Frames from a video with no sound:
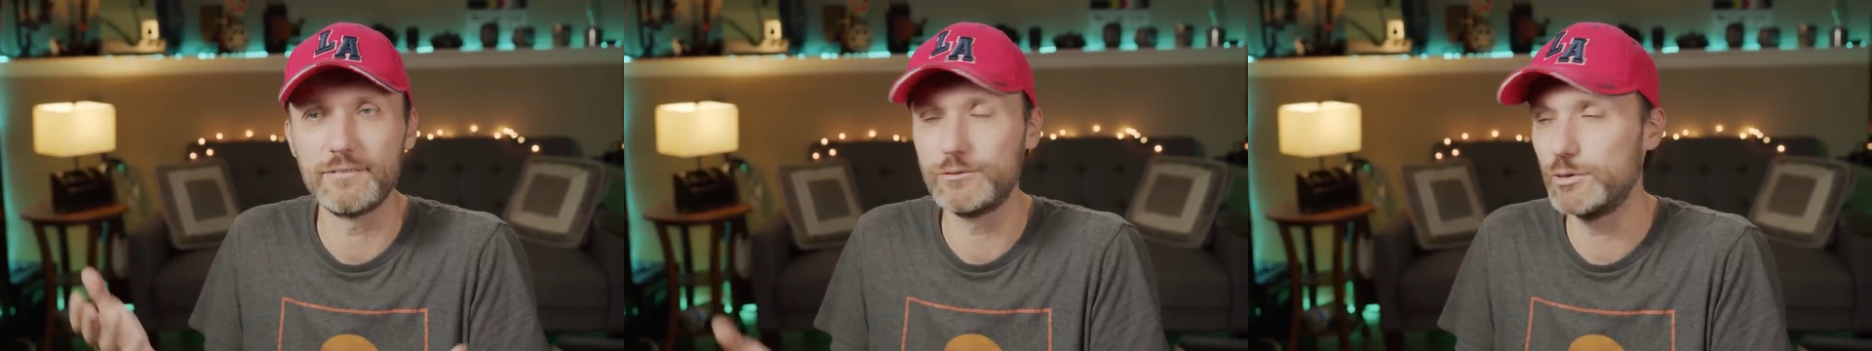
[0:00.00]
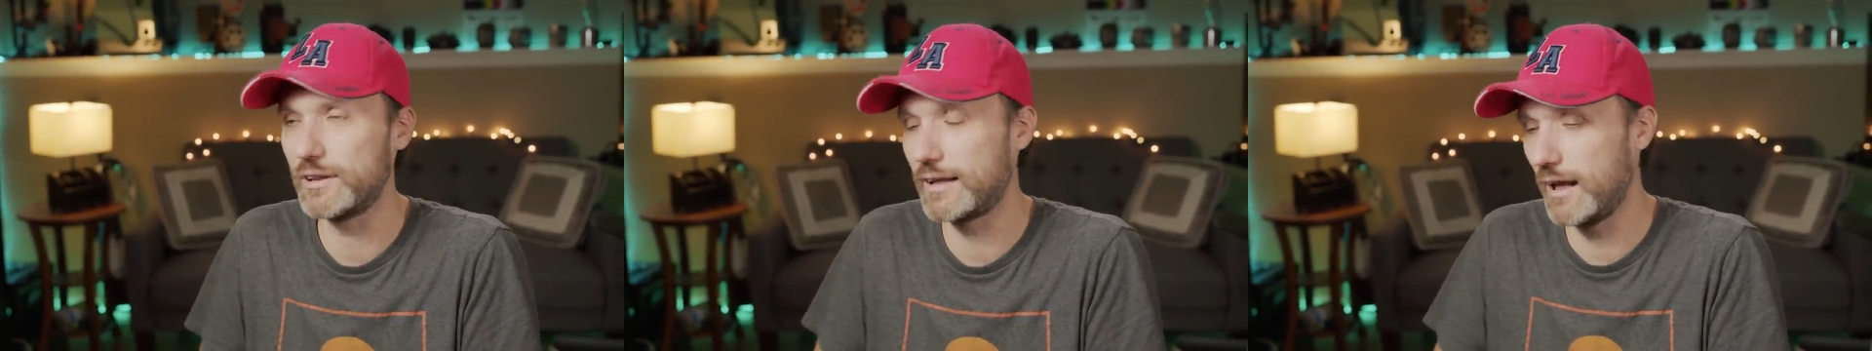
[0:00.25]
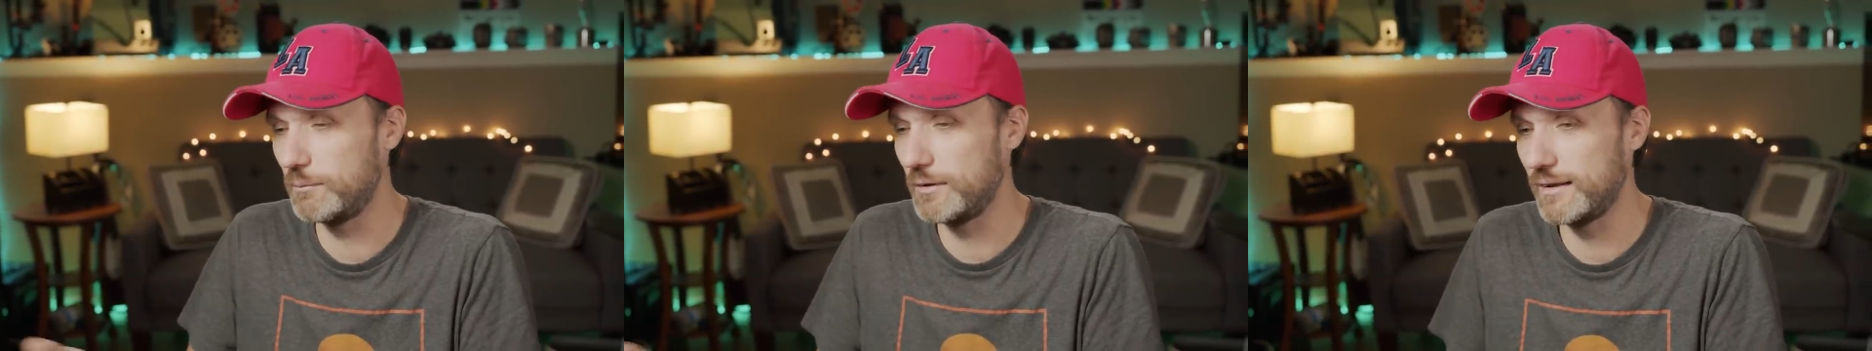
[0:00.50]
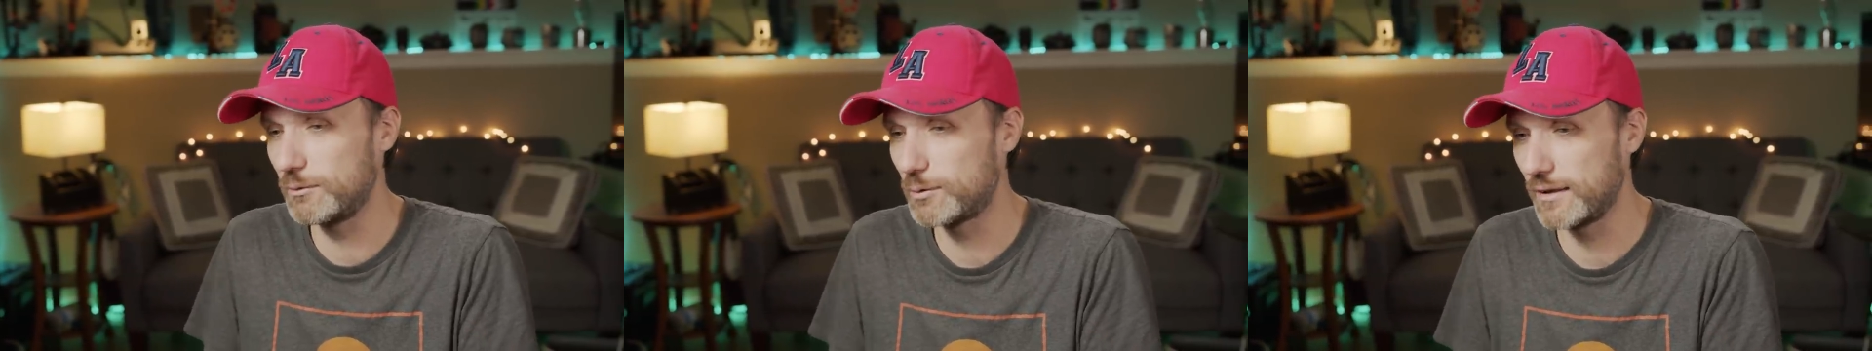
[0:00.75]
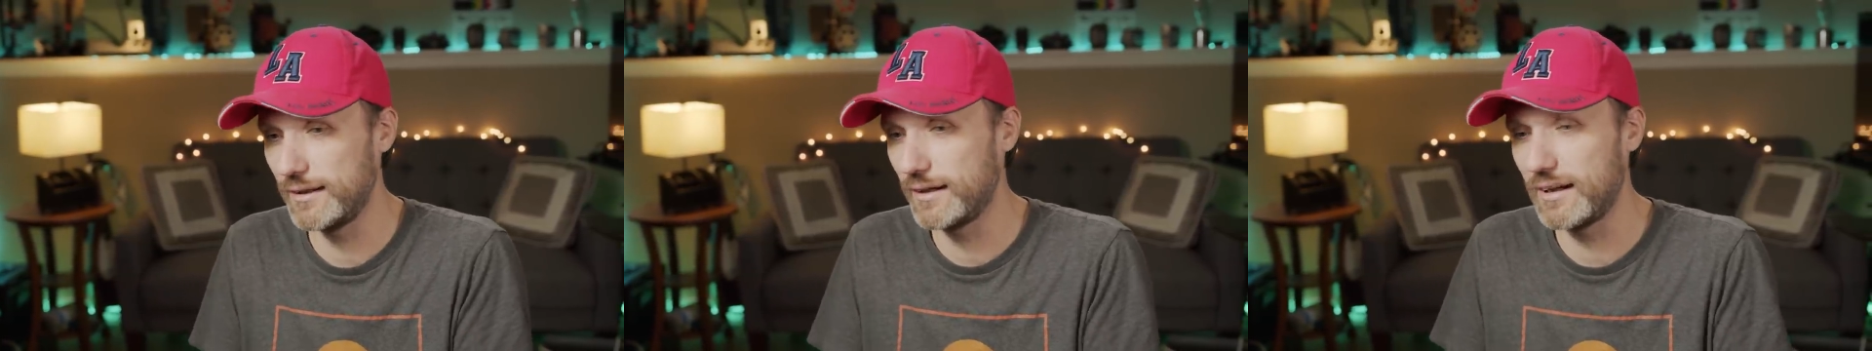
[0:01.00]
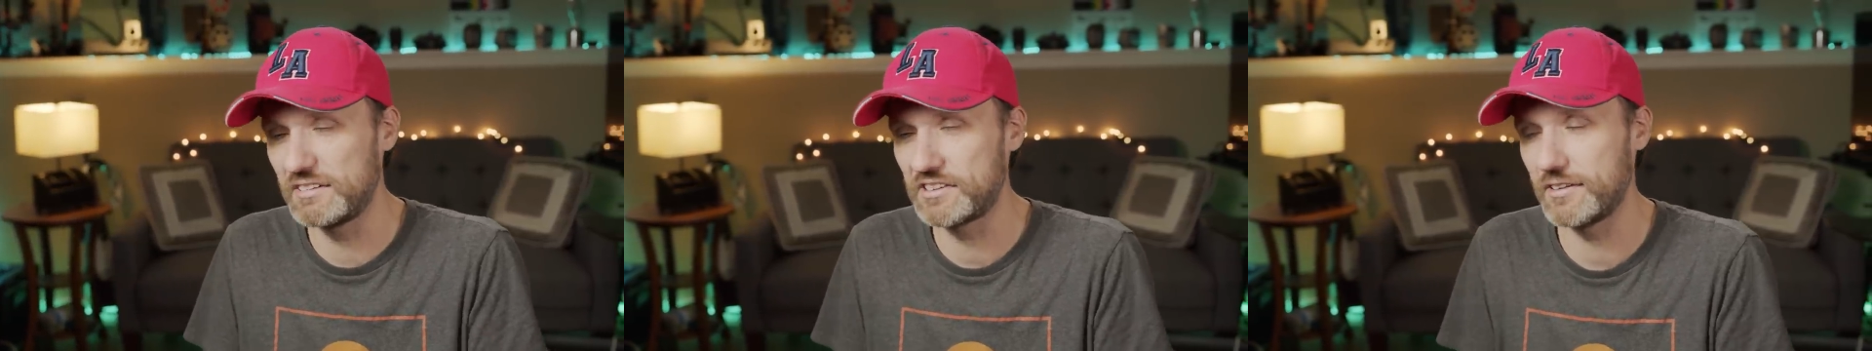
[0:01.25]
We came in and we are eating
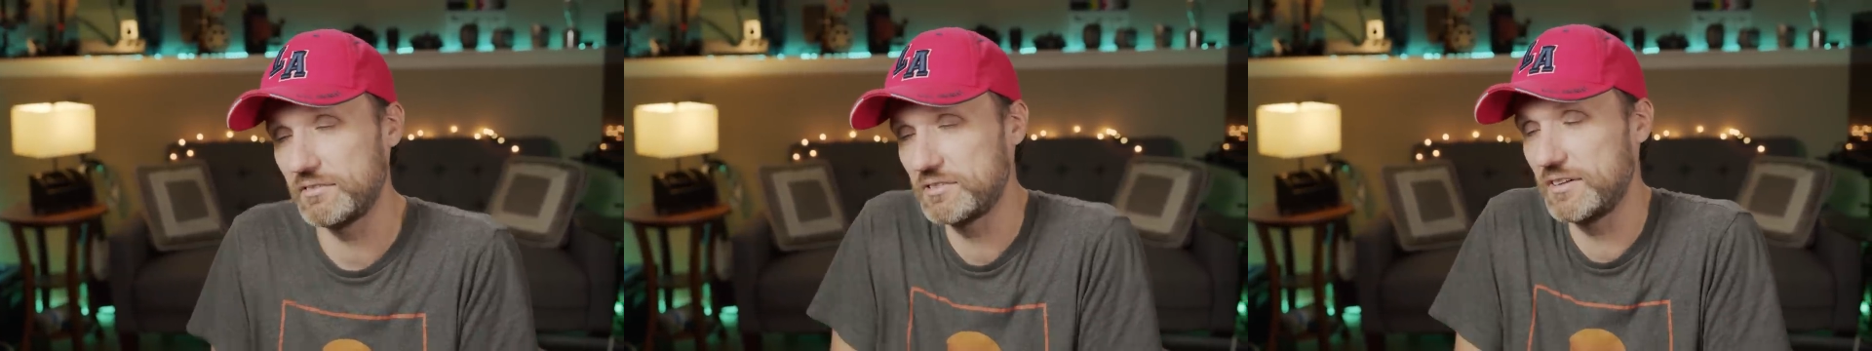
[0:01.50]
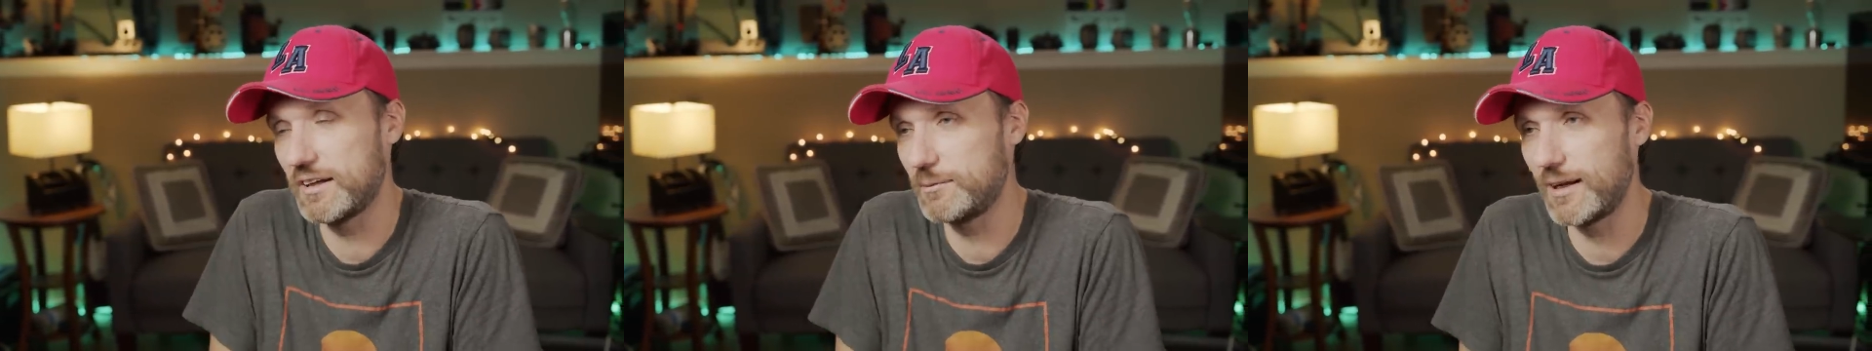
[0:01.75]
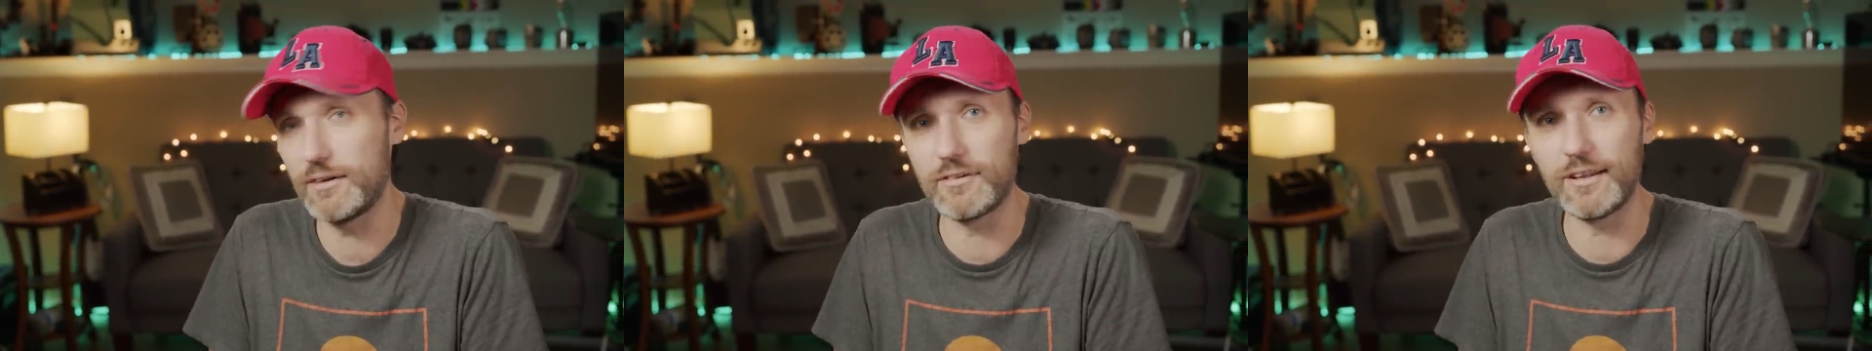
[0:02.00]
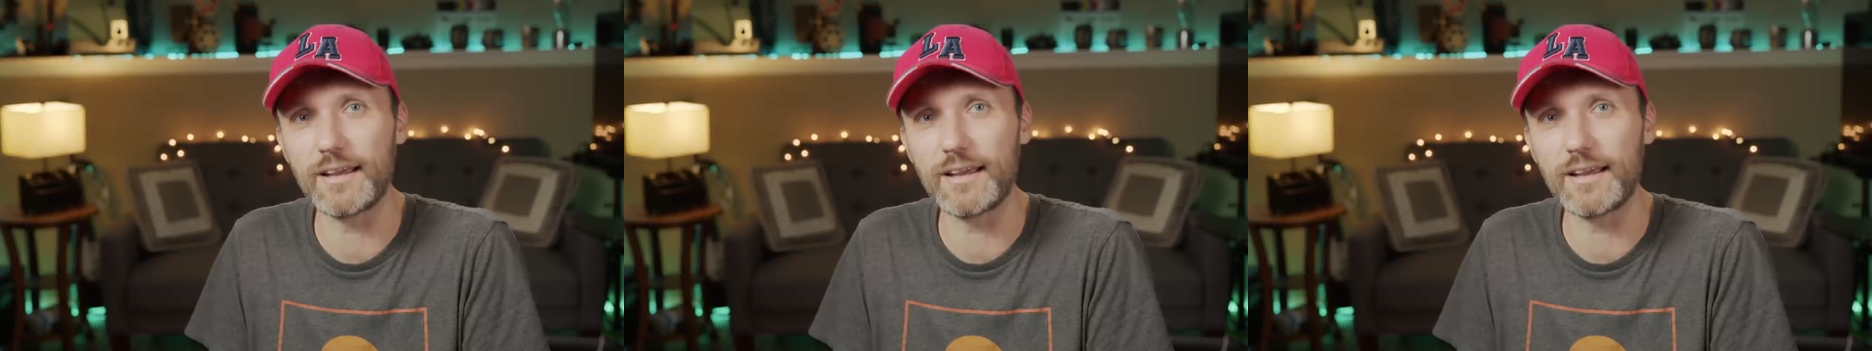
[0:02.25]
other stuff. we're like, whatever.